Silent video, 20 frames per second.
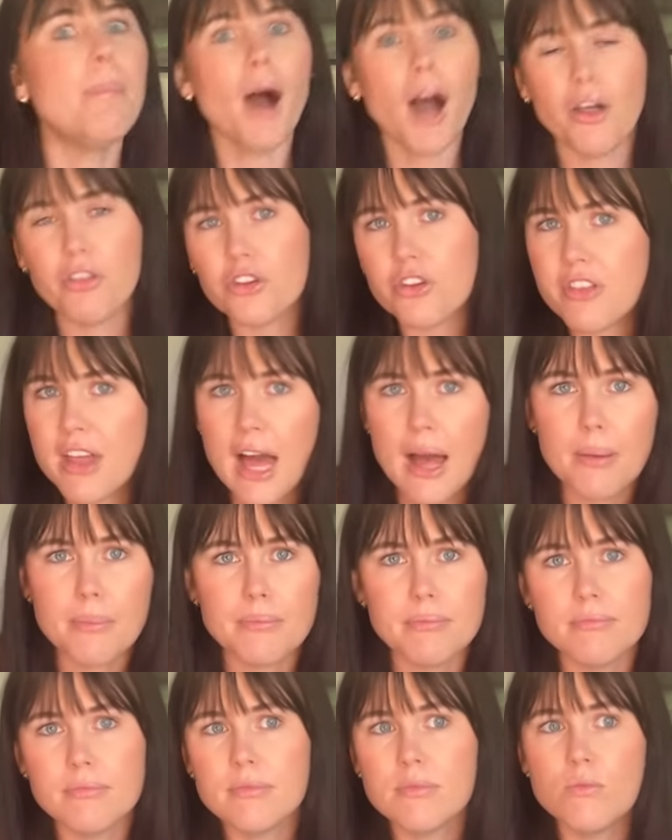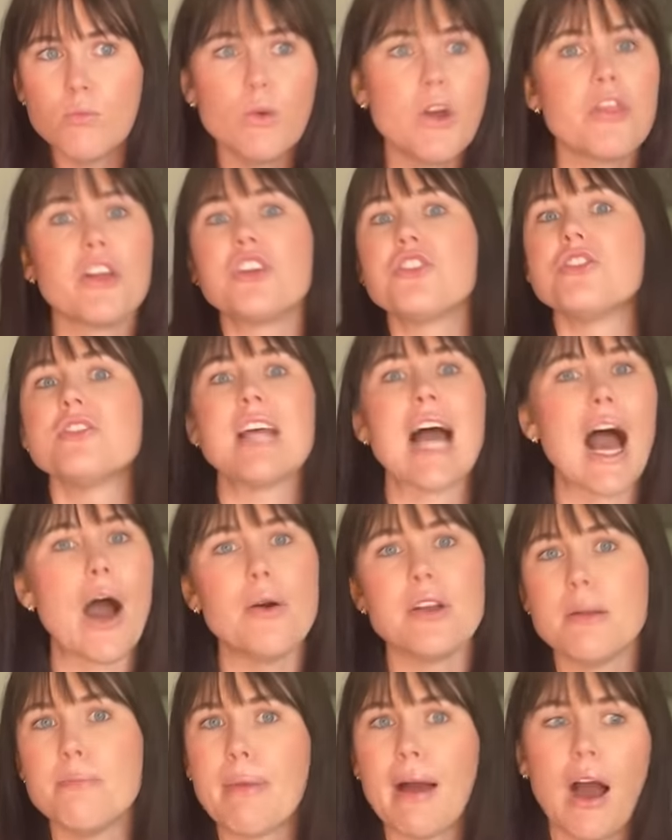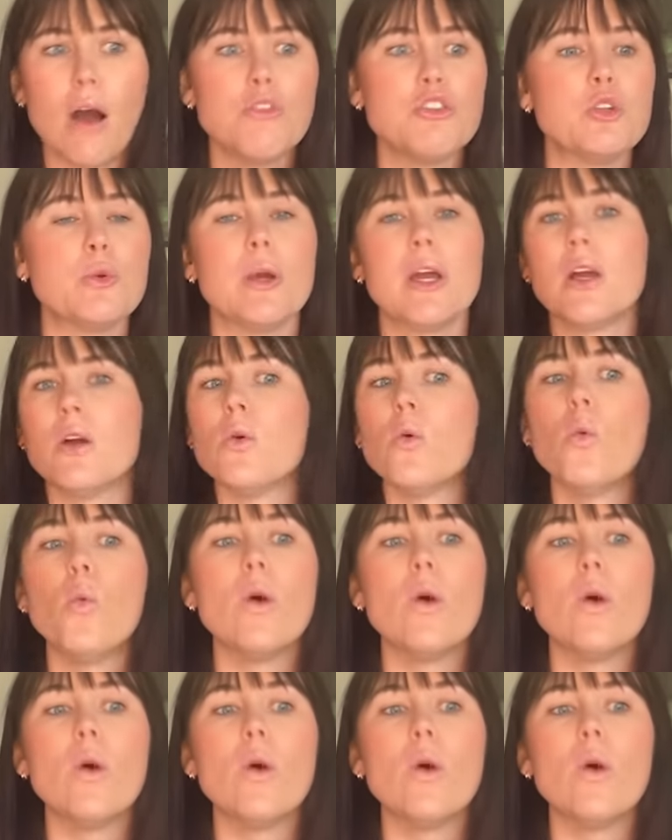bother them when they're just out and about doing